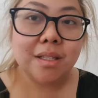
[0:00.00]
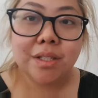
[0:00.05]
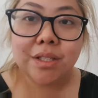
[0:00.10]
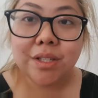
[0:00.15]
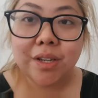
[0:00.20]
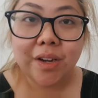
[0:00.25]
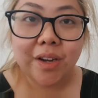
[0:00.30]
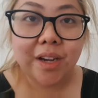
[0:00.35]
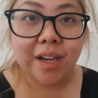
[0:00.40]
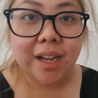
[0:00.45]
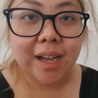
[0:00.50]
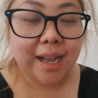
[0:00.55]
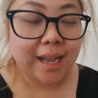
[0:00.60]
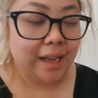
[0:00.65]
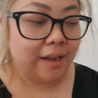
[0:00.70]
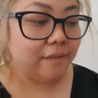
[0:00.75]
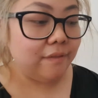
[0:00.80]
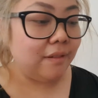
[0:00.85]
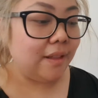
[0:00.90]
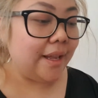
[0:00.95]
So I
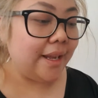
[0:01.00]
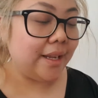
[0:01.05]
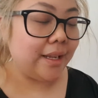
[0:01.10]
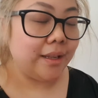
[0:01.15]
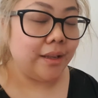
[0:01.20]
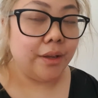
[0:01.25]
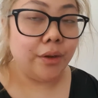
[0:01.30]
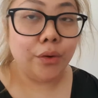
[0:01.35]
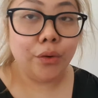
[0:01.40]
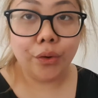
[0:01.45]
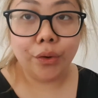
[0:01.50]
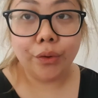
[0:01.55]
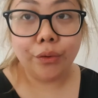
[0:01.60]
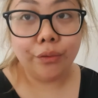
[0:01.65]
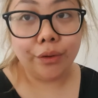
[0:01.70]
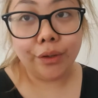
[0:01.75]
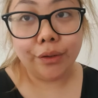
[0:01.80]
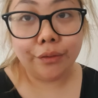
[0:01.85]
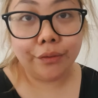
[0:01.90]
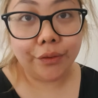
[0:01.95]
have like no
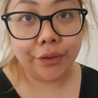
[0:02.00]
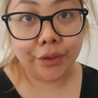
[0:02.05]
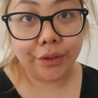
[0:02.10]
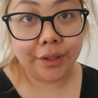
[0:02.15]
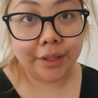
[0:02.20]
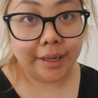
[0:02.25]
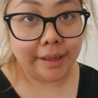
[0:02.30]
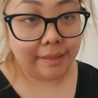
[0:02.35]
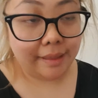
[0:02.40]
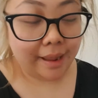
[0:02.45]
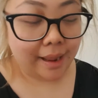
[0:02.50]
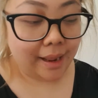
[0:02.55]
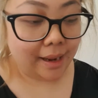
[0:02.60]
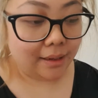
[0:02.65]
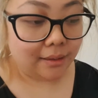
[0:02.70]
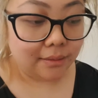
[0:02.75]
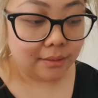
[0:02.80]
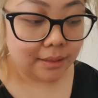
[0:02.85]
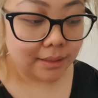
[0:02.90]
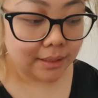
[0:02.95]
real food in the
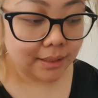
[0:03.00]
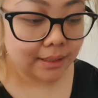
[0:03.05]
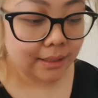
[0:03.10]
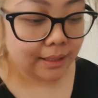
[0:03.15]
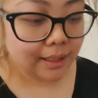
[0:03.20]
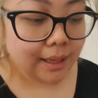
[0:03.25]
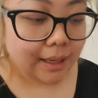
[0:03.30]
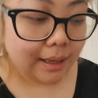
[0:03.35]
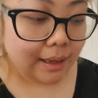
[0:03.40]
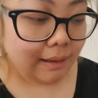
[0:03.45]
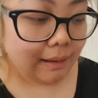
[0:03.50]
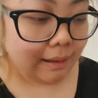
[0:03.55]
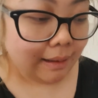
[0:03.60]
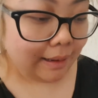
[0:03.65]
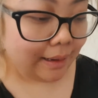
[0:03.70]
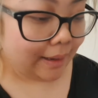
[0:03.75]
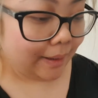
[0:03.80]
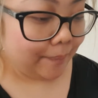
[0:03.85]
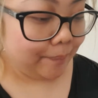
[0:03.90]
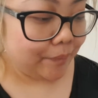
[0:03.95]
house.
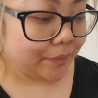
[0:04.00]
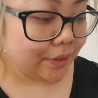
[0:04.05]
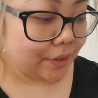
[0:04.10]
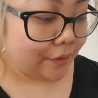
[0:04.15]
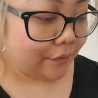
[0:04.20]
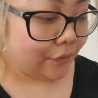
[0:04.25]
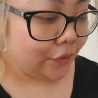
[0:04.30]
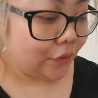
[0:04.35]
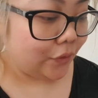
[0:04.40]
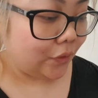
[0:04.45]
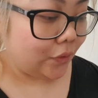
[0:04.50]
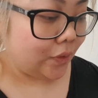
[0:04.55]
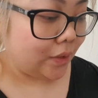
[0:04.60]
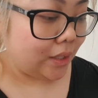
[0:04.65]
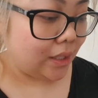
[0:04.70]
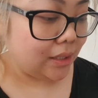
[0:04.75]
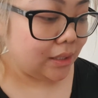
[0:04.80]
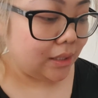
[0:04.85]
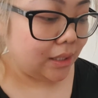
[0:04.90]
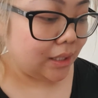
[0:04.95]
Um, so
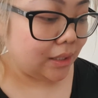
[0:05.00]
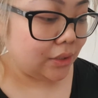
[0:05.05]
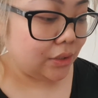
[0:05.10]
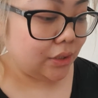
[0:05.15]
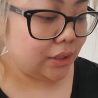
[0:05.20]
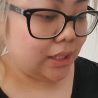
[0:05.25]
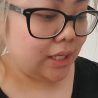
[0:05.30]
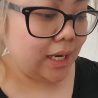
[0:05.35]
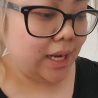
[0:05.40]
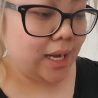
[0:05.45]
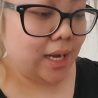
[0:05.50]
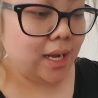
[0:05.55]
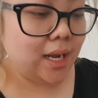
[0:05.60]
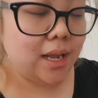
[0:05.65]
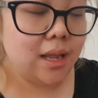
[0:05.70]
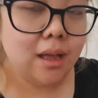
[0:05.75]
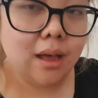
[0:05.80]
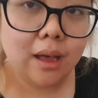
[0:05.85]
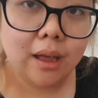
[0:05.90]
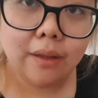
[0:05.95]
for lunch
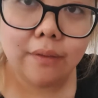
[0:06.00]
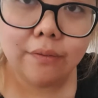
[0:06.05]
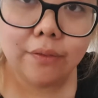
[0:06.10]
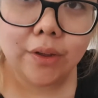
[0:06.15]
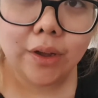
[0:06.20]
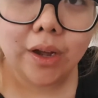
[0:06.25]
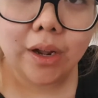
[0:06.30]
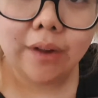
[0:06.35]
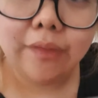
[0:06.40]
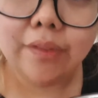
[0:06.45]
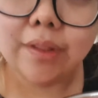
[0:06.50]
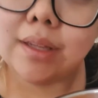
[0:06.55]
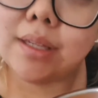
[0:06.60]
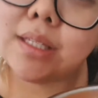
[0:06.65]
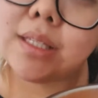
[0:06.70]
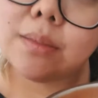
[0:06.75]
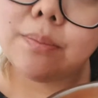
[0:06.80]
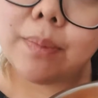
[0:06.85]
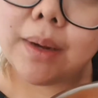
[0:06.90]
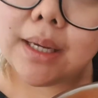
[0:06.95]
today, I've got the
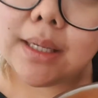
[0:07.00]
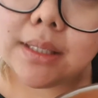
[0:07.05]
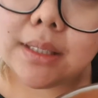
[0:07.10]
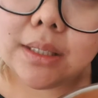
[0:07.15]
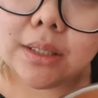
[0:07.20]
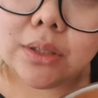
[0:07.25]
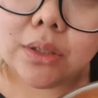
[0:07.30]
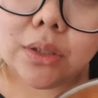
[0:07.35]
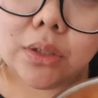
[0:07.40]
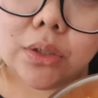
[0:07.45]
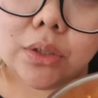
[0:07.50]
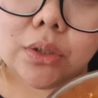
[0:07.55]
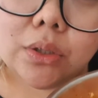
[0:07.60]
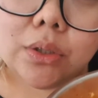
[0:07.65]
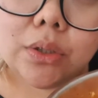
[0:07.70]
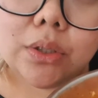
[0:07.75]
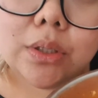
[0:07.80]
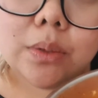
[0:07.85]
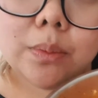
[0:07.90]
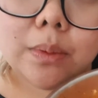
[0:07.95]
spicy
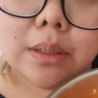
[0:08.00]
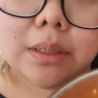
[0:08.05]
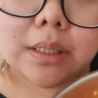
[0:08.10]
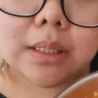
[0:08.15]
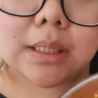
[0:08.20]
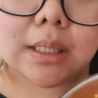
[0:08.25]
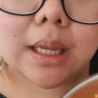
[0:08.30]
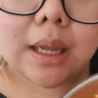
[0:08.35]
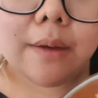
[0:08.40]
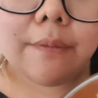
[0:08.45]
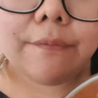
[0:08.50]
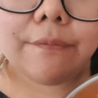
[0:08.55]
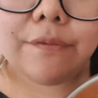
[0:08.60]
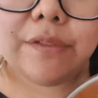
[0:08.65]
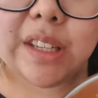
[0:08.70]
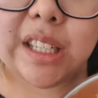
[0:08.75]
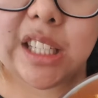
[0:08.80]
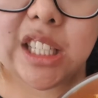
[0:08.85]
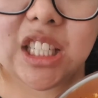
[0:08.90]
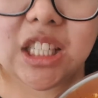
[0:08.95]
noodles with some
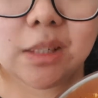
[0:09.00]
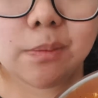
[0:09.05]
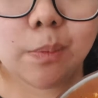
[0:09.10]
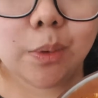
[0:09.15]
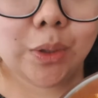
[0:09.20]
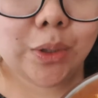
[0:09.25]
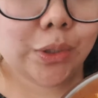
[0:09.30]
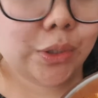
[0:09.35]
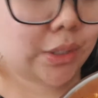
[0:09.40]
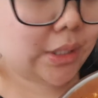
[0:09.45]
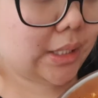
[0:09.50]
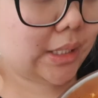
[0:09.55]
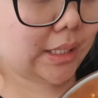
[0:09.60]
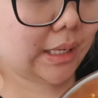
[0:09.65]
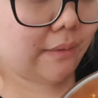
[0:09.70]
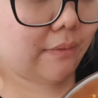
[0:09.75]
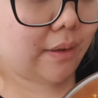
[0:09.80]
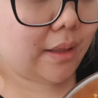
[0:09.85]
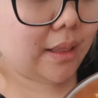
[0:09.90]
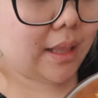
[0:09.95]
fish balls and
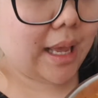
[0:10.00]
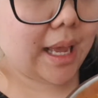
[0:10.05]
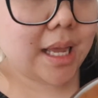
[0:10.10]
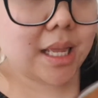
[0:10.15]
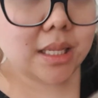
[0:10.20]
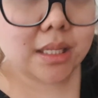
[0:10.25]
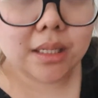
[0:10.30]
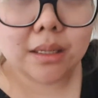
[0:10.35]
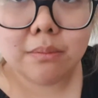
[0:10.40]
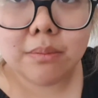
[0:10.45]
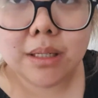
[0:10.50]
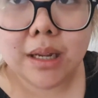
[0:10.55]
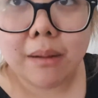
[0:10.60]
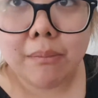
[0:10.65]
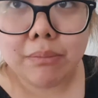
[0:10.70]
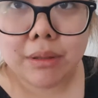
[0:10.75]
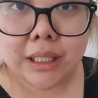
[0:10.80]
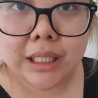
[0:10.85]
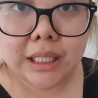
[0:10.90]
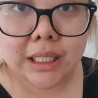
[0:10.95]
stuff like that and some
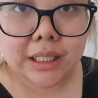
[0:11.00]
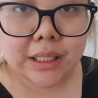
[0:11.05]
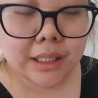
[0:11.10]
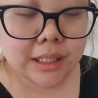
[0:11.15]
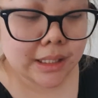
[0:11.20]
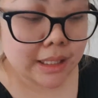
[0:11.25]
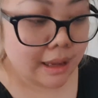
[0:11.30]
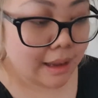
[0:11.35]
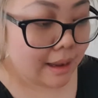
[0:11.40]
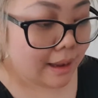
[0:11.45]
dumplings.